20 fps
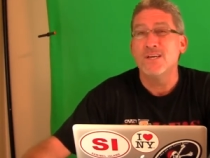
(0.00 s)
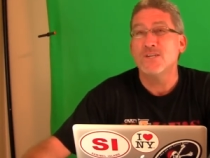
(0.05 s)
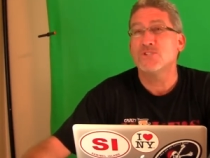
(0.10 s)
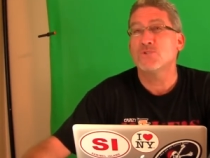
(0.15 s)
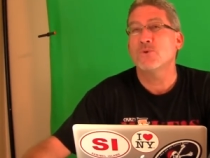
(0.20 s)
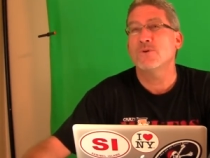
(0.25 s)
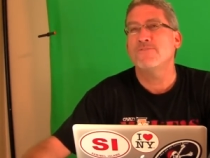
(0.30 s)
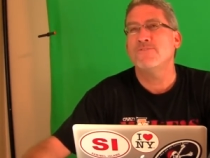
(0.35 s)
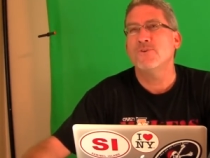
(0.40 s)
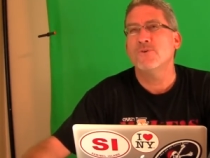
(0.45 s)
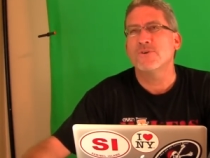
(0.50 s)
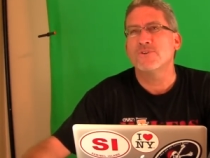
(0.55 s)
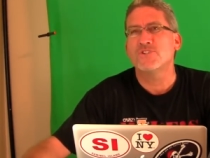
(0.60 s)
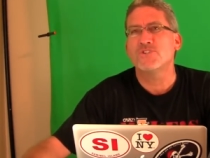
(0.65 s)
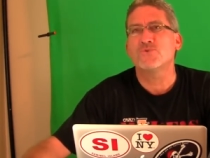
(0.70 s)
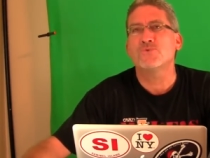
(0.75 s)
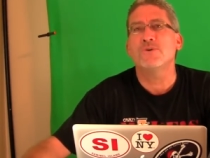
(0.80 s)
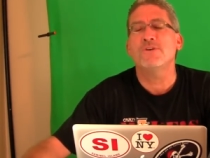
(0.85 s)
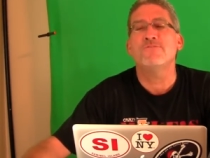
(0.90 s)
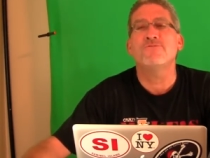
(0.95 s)
So if you're a
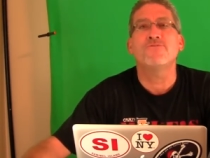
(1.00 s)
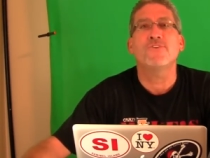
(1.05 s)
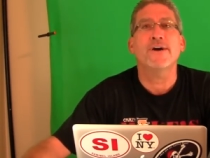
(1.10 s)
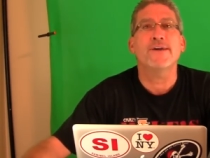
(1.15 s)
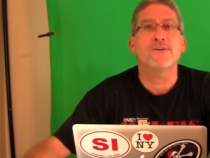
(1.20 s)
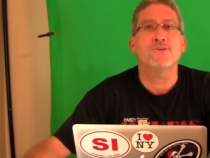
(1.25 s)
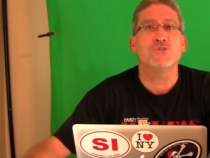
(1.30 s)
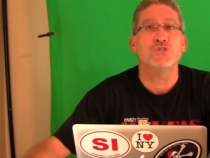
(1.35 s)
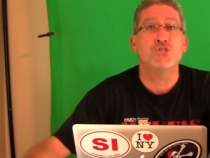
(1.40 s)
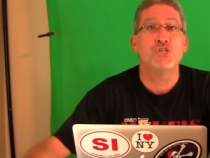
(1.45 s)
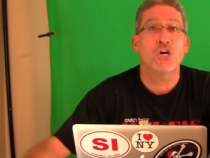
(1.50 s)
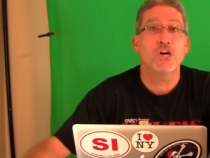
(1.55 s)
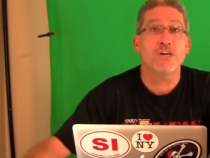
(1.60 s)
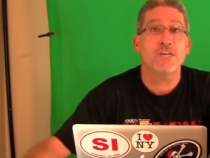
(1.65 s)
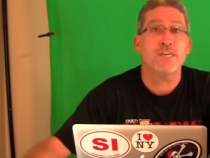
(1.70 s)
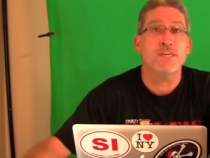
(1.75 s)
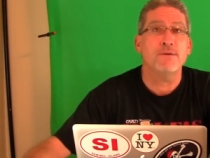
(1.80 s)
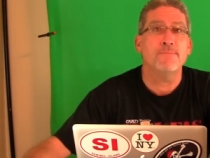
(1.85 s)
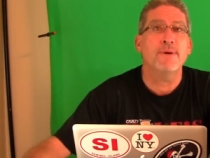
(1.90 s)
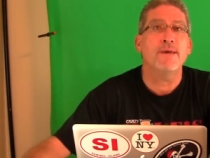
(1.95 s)
Street Fighter
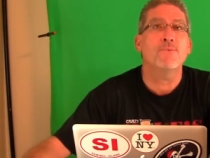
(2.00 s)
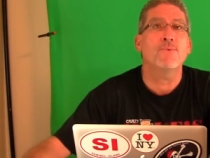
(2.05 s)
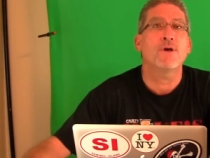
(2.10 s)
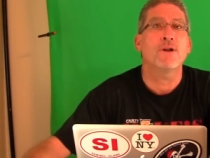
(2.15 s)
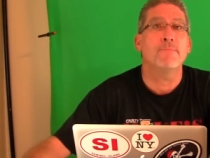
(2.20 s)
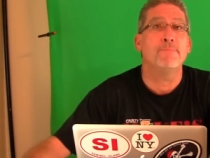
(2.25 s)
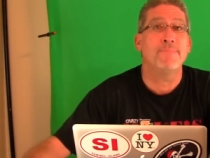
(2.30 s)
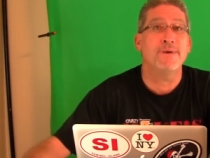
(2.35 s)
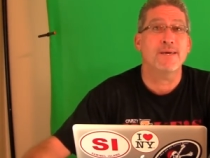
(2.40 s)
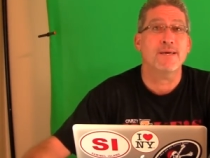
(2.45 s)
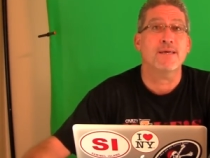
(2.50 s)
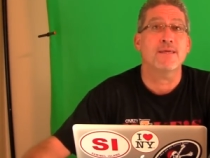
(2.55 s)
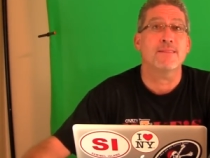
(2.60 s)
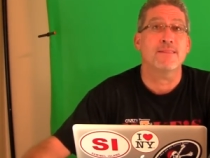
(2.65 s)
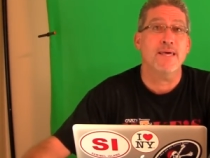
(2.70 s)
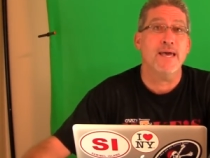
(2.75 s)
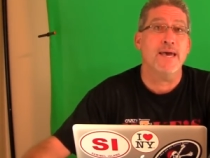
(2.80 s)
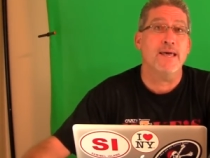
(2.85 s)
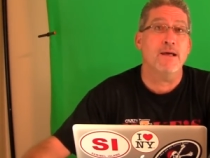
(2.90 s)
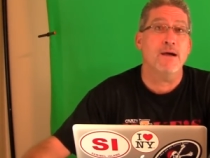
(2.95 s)
junkie, you may want to
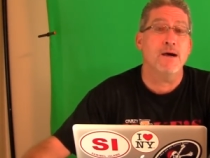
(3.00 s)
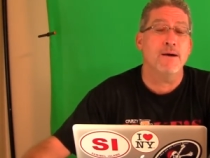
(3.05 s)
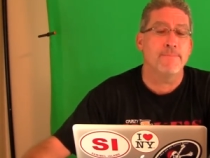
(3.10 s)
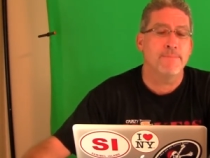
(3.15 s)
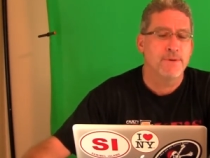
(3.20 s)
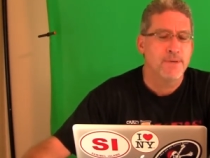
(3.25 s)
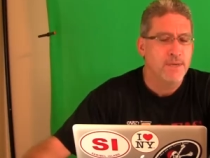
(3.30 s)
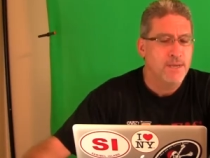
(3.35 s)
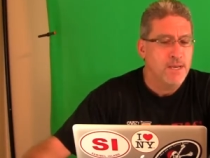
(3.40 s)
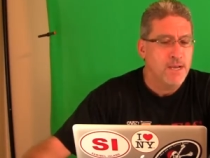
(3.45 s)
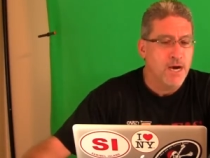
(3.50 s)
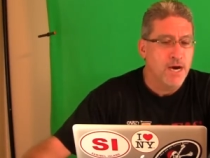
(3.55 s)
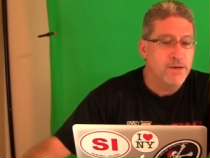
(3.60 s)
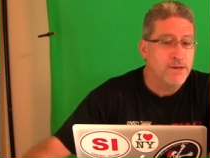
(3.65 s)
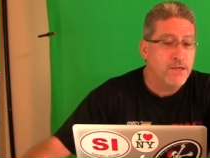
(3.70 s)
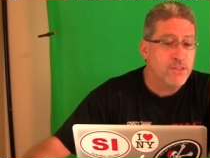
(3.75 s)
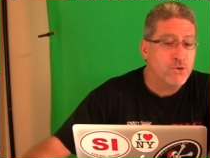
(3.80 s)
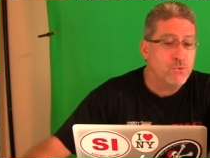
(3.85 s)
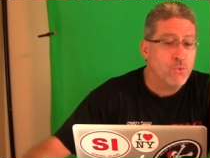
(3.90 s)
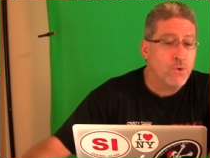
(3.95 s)
pick that up.
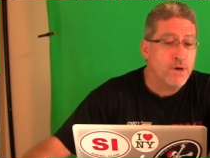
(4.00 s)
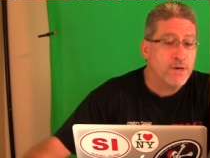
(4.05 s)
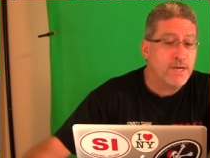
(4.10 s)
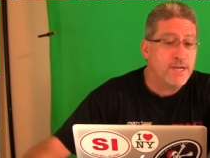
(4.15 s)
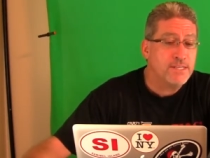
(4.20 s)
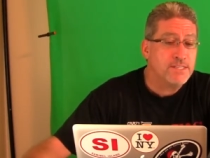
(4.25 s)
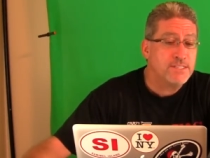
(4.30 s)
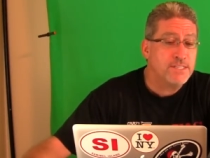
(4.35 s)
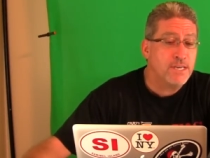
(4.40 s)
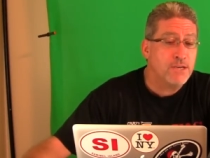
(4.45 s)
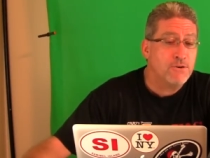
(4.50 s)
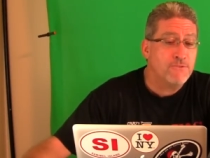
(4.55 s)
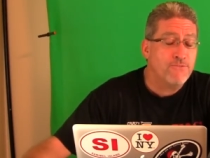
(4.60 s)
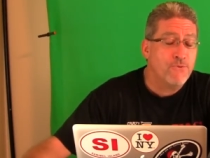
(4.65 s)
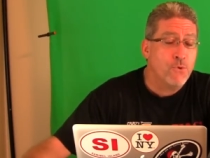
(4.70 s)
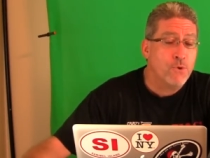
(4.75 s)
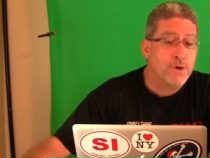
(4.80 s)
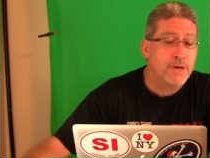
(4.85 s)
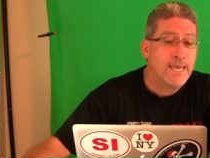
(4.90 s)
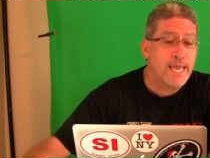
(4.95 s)
Another one on sale
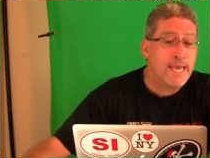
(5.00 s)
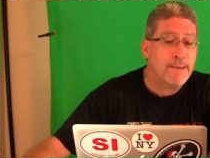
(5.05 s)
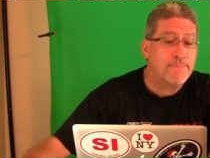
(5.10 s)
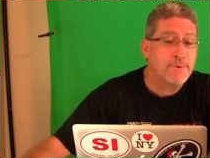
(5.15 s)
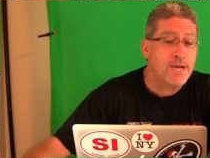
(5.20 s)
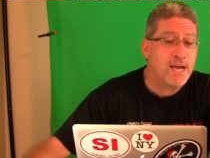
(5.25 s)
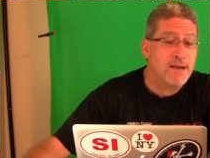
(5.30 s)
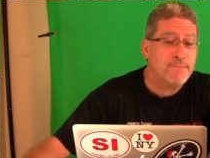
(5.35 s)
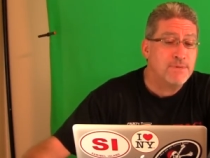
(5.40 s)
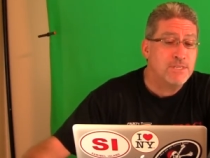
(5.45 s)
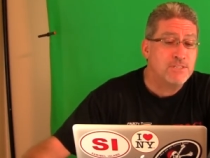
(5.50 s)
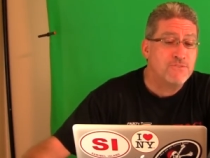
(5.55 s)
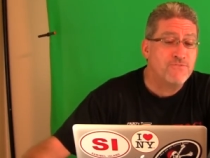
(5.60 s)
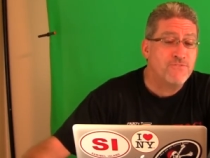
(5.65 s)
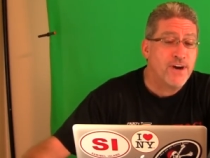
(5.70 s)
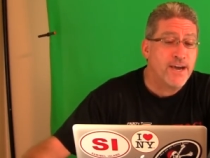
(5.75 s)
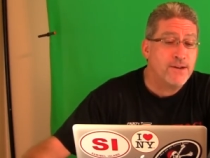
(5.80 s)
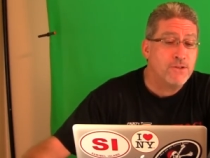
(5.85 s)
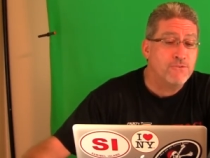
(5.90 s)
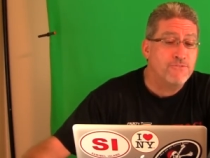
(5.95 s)
for Capcom is
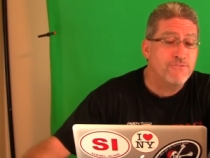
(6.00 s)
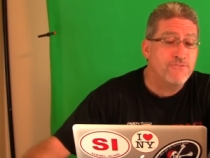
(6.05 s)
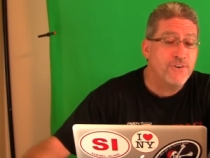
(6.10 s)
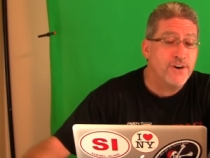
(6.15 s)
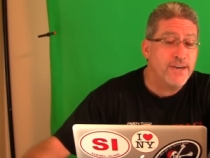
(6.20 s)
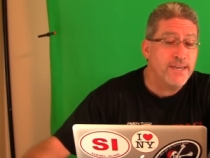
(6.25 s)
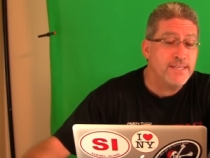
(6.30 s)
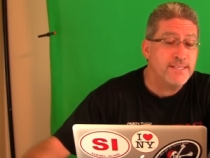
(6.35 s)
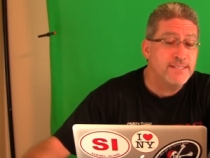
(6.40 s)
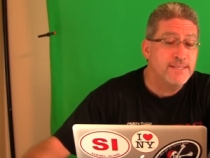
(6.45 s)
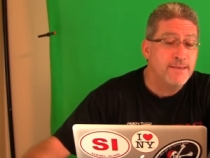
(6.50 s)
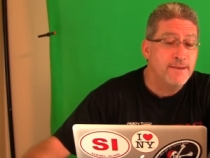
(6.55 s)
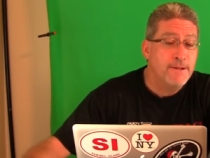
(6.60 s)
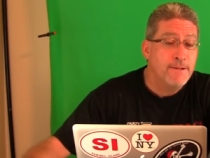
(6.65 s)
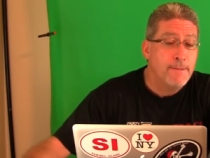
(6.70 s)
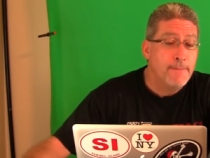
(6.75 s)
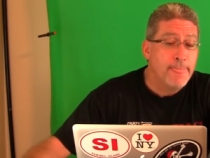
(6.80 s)
Final Fight.